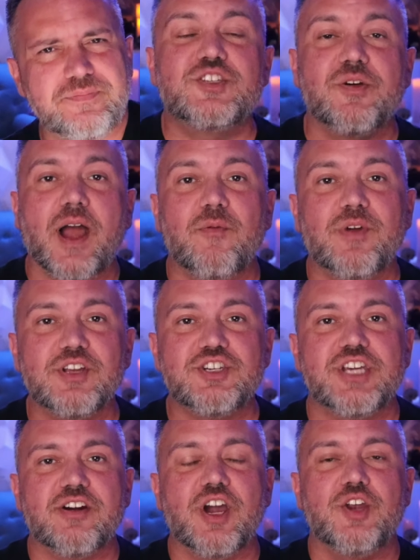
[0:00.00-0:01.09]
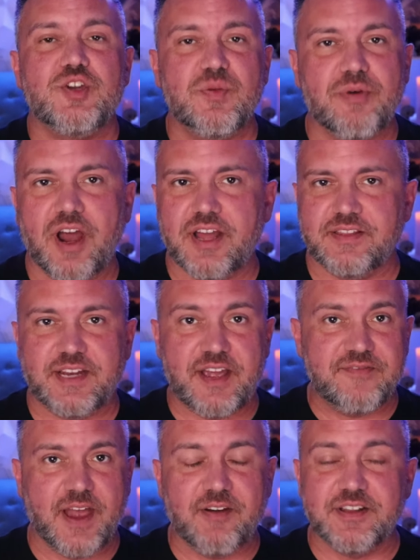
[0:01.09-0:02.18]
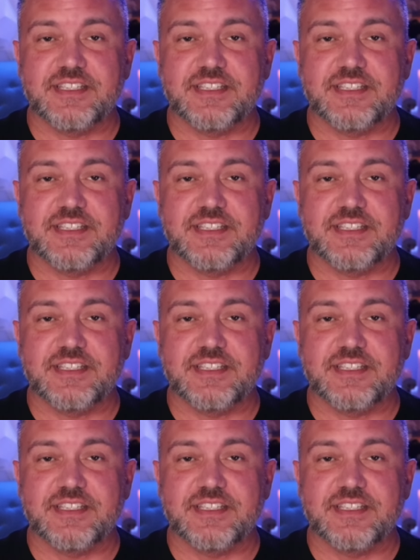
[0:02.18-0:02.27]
So I want to share a new product that I found.